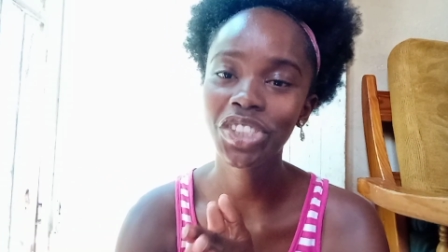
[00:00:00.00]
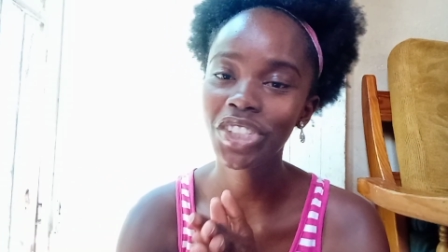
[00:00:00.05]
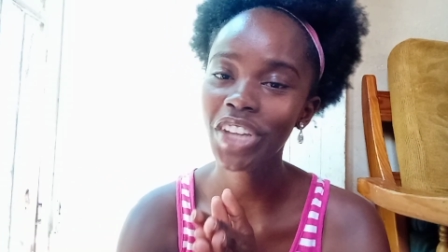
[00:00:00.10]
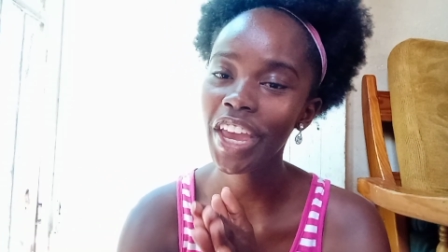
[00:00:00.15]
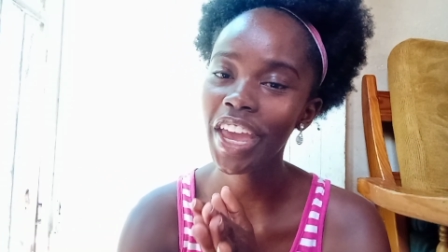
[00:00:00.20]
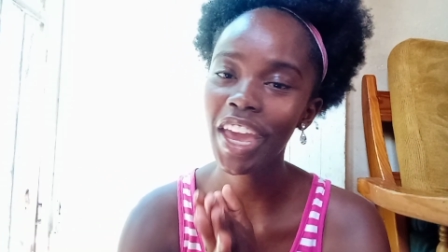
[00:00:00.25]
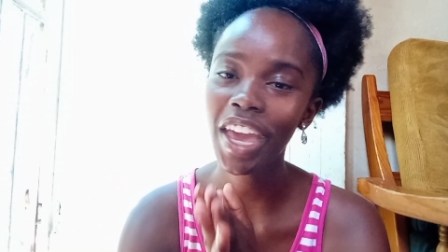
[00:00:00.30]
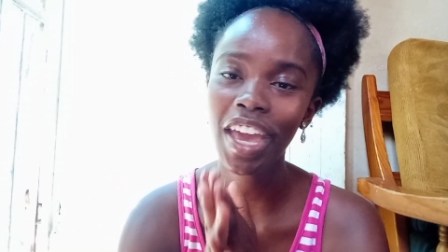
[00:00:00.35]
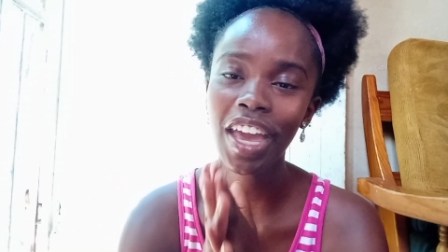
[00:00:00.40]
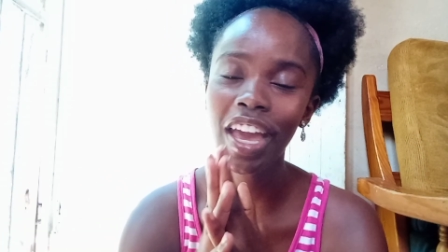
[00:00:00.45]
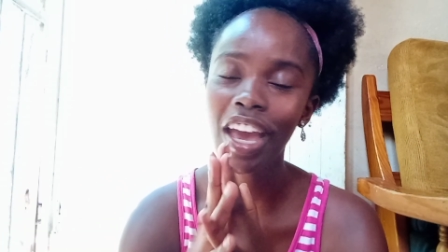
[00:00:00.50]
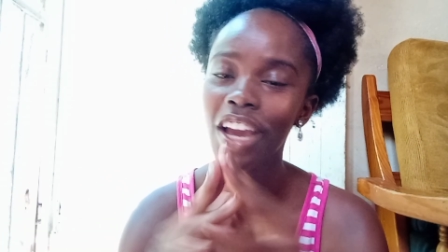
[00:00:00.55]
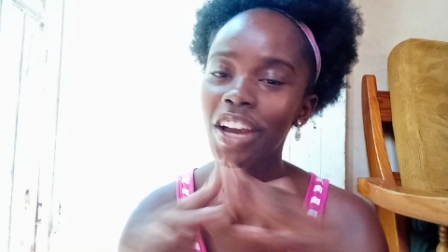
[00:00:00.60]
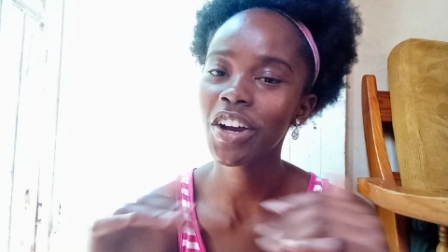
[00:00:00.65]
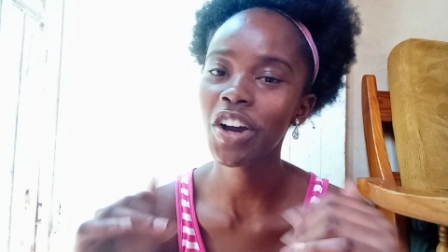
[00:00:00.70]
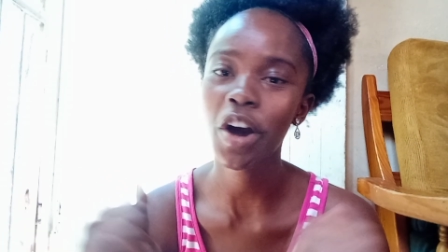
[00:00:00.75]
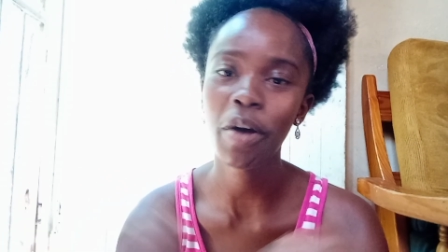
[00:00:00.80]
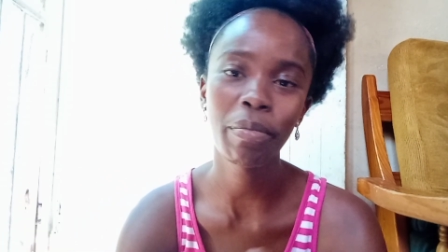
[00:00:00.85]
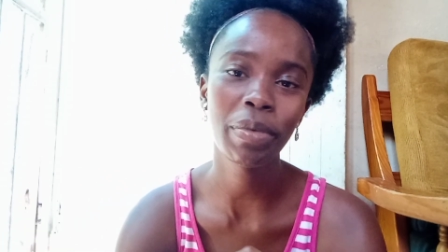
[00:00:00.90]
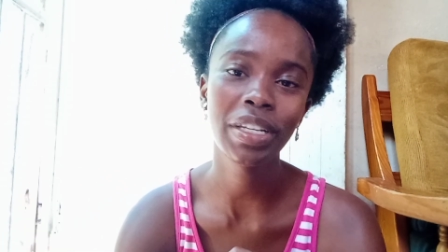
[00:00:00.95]
Share
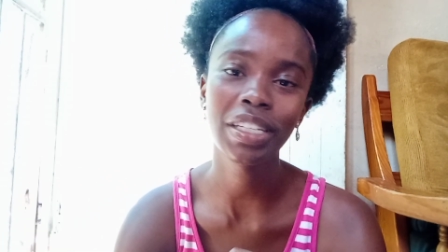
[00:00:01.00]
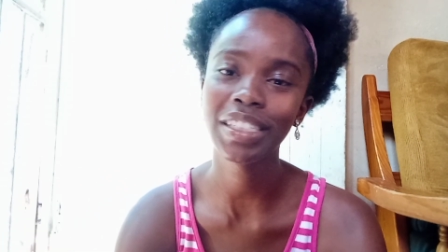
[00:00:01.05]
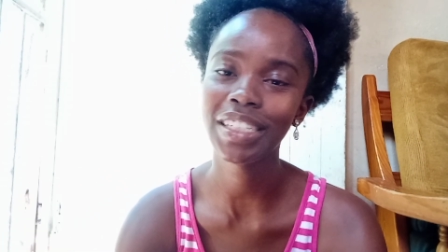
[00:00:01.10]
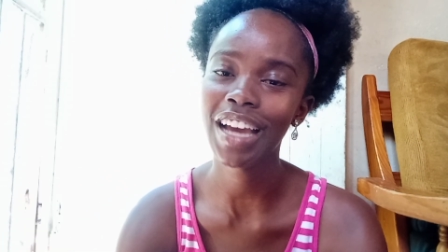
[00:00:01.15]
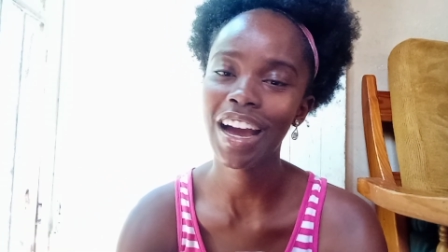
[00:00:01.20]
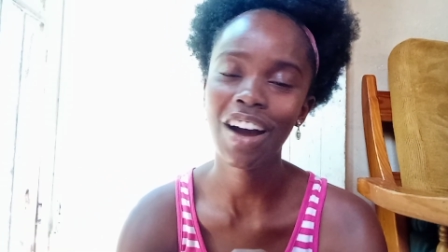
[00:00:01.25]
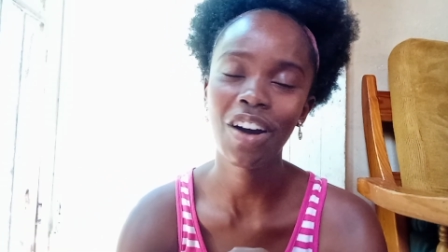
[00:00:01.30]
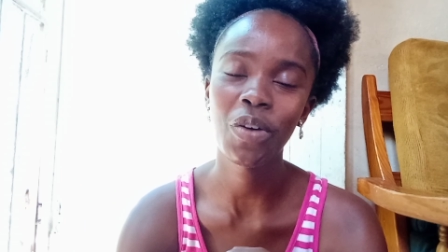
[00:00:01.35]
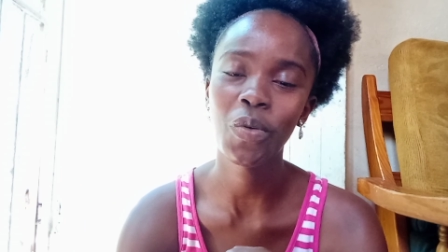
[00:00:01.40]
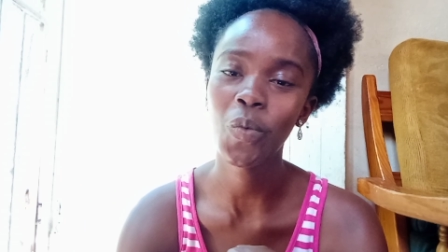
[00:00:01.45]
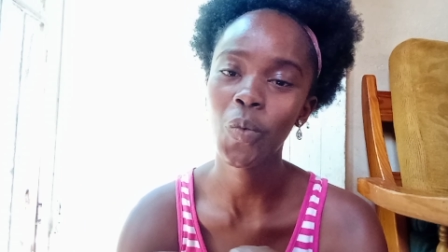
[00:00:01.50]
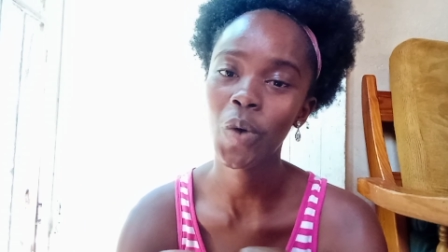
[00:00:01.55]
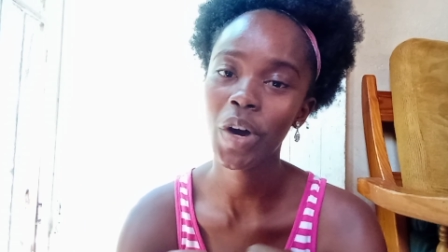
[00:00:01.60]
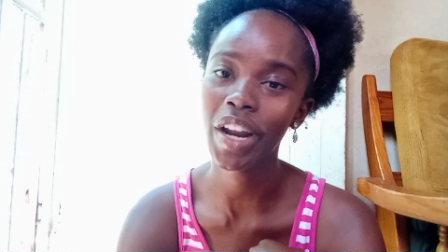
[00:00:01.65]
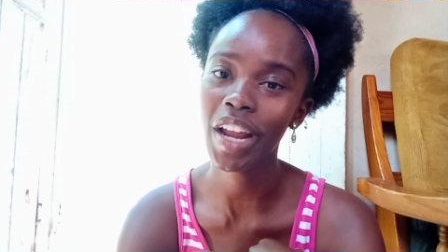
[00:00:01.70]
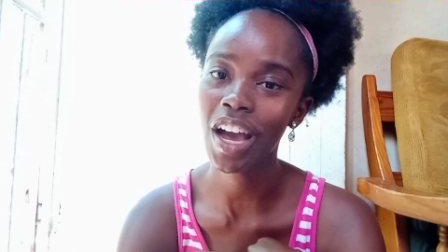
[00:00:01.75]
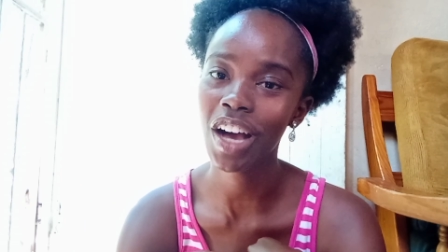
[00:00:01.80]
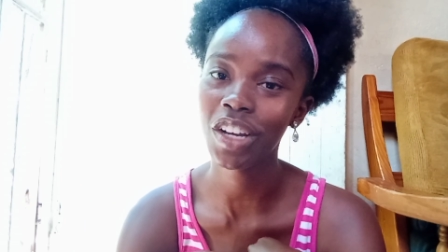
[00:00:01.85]
and comment down what